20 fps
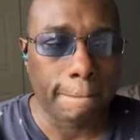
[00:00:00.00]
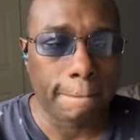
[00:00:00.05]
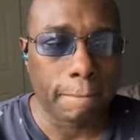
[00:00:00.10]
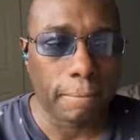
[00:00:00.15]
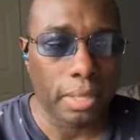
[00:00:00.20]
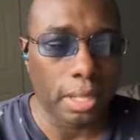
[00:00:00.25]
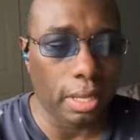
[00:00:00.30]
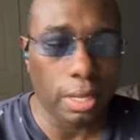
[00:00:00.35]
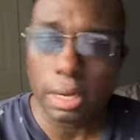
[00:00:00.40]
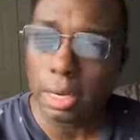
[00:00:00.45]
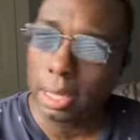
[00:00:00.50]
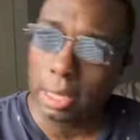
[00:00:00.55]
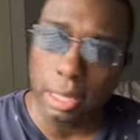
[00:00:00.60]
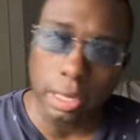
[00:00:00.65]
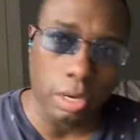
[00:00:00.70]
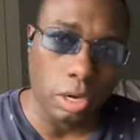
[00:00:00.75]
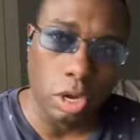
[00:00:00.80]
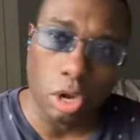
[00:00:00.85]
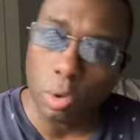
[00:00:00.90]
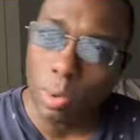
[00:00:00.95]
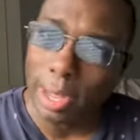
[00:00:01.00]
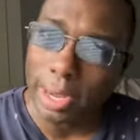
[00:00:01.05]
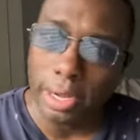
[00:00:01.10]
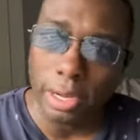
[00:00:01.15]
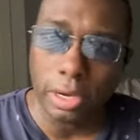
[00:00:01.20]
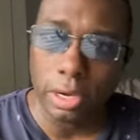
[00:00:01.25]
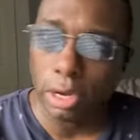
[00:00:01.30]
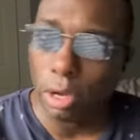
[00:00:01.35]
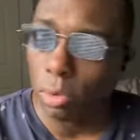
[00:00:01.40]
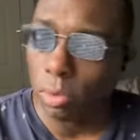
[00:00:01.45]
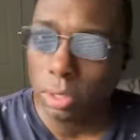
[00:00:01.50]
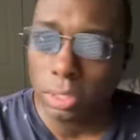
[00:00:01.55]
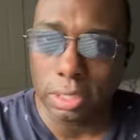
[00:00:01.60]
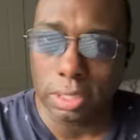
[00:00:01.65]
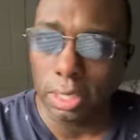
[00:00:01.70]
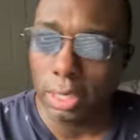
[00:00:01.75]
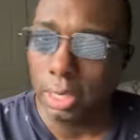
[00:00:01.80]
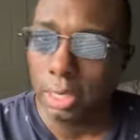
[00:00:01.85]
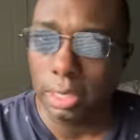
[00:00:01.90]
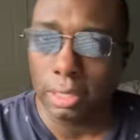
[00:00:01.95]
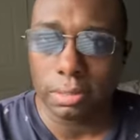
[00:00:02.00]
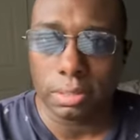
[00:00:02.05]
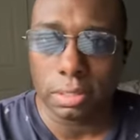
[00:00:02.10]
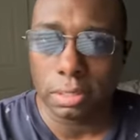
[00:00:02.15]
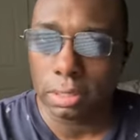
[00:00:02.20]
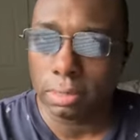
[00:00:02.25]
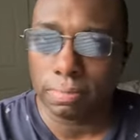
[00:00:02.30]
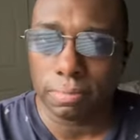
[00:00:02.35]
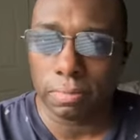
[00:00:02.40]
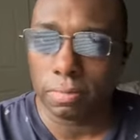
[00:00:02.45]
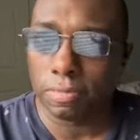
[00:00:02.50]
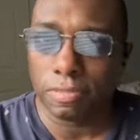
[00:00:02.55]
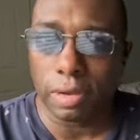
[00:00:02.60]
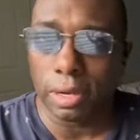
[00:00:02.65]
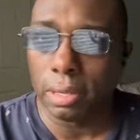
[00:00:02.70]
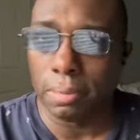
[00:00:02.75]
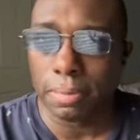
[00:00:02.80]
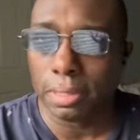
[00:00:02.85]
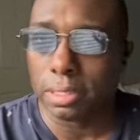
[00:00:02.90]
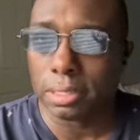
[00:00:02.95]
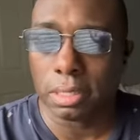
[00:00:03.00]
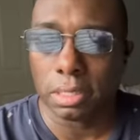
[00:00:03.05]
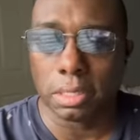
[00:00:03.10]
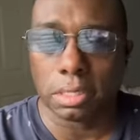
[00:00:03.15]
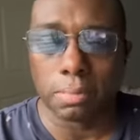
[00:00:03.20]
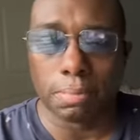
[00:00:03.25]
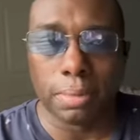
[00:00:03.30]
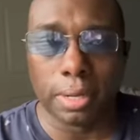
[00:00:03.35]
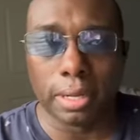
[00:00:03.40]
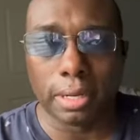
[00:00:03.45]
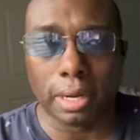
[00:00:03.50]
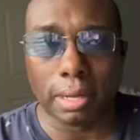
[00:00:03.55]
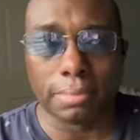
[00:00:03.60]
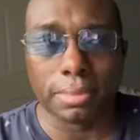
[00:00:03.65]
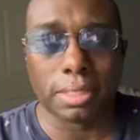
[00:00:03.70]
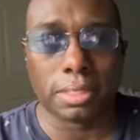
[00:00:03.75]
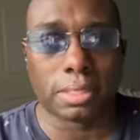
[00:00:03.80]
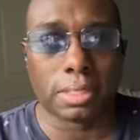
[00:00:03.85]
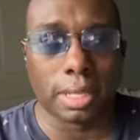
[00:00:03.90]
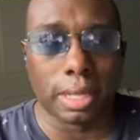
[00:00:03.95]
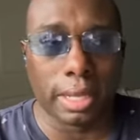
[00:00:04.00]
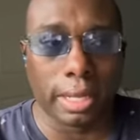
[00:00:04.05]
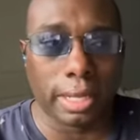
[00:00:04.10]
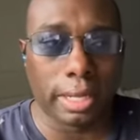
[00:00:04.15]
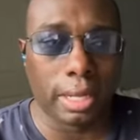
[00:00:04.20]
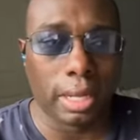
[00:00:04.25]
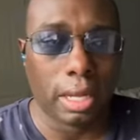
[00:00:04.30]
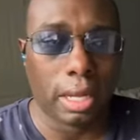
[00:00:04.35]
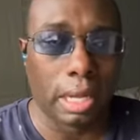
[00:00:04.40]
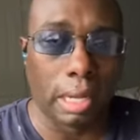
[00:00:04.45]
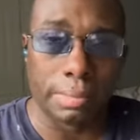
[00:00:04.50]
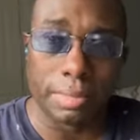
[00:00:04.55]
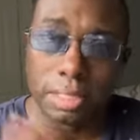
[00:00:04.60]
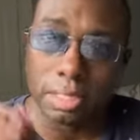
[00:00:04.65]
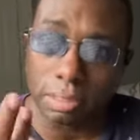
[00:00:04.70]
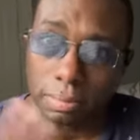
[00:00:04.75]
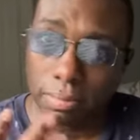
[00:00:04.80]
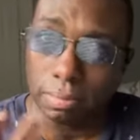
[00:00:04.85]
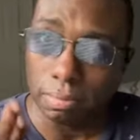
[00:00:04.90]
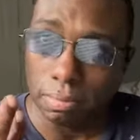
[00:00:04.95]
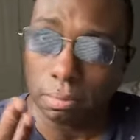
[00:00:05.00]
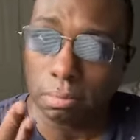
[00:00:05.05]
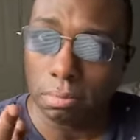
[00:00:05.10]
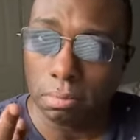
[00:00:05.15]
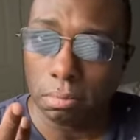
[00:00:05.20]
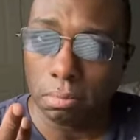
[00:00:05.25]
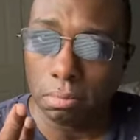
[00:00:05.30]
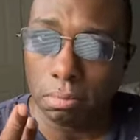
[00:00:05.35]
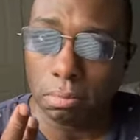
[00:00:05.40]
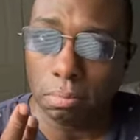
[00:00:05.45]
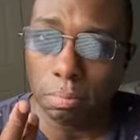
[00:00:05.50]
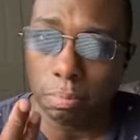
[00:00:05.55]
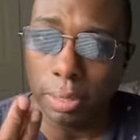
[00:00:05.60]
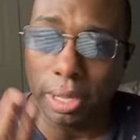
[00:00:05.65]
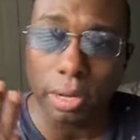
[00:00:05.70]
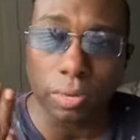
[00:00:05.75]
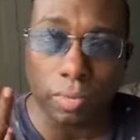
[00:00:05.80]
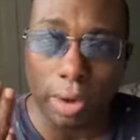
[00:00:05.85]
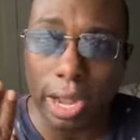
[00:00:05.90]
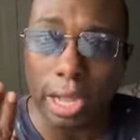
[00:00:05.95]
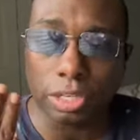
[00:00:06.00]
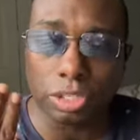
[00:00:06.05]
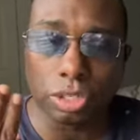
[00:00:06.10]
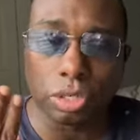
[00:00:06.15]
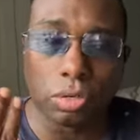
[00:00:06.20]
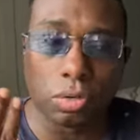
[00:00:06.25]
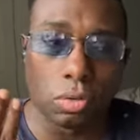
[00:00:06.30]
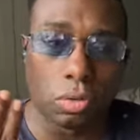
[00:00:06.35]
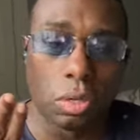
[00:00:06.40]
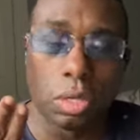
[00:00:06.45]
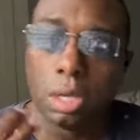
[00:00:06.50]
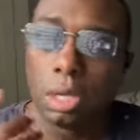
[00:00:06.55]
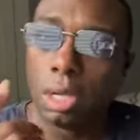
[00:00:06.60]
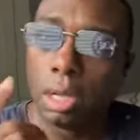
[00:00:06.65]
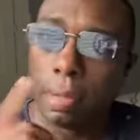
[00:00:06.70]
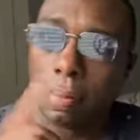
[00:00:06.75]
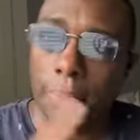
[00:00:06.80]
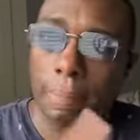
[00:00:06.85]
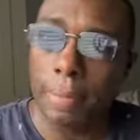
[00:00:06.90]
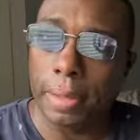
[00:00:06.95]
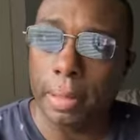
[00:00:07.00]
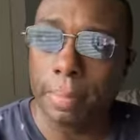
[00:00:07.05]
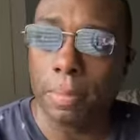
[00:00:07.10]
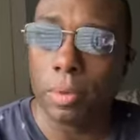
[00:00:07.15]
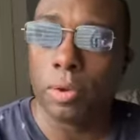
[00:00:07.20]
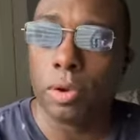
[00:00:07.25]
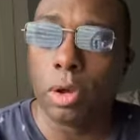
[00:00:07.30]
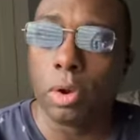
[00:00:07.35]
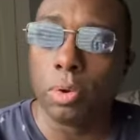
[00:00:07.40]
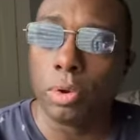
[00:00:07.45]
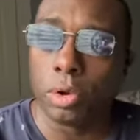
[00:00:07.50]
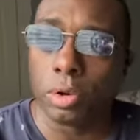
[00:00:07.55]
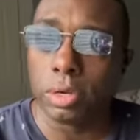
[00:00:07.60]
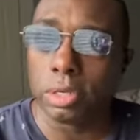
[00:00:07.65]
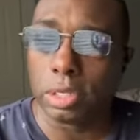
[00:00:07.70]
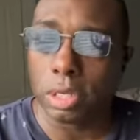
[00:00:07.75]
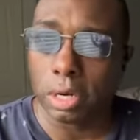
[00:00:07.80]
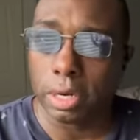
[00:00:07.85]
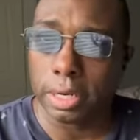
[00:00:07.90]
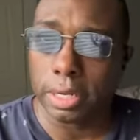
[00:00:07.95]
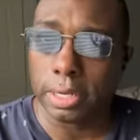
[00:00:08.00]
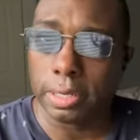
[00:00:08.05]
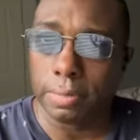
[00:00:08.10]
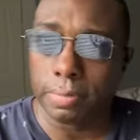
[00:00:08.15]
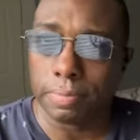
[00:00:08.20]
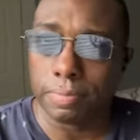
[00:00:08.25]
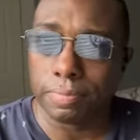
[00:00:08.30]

and no, I didn't notice any funny business, but I'm just saying, I'm just being rational. People know you're a target.